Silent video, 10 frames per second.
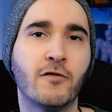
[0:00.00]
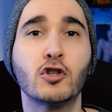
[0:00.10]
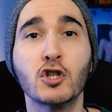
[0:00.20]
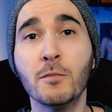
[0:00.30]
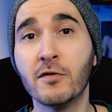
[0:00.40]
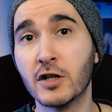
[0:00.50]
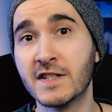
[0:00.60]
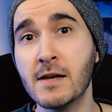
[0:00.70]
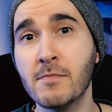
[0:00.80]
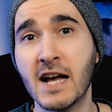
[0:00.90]
Photoshop over
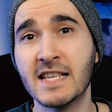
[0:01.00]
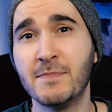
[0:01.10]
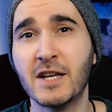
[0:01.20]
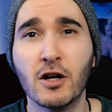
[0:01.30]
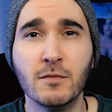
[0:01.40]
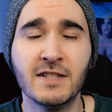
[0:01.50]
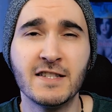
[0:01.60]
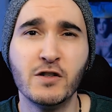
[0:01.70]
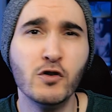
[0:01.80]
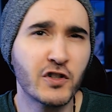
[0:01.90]
time has become
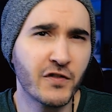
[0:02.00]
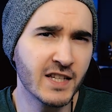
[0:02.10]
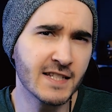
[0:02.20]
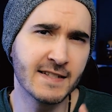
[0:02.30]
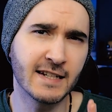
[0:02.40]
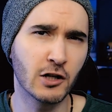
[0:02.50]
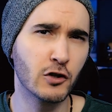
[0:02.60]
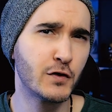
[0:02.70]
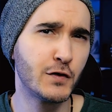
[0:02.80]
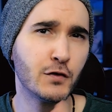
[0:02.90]
this huge thing that
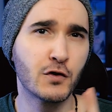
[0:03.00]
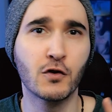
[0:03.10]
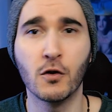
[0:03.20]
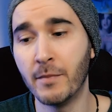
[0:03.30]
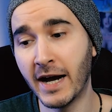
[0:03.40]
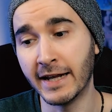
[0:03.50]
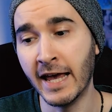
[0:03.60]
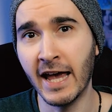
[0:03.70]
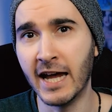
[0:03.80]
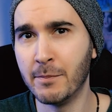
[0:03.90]
allows you to combine
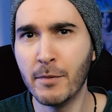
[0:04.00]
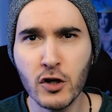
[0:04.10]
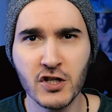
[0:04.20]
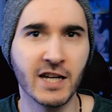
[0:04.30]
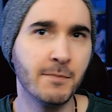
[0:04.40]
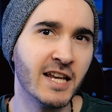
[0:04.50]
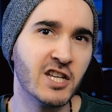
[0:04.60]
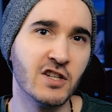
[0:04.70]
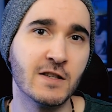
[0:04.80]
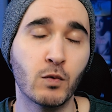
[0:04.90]
and merge
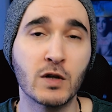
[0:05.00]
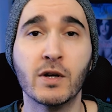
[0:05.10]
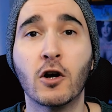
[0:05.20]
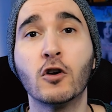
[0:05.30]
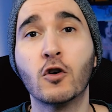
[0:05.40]
images, what we call